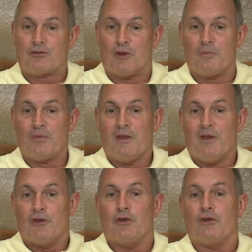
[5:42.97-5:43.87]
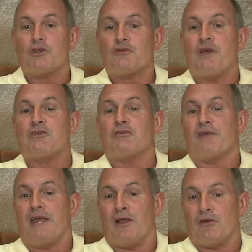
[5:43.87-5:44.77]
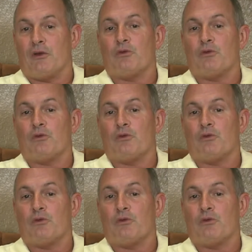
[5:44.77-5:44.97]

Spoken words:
So during this phase of calendaring,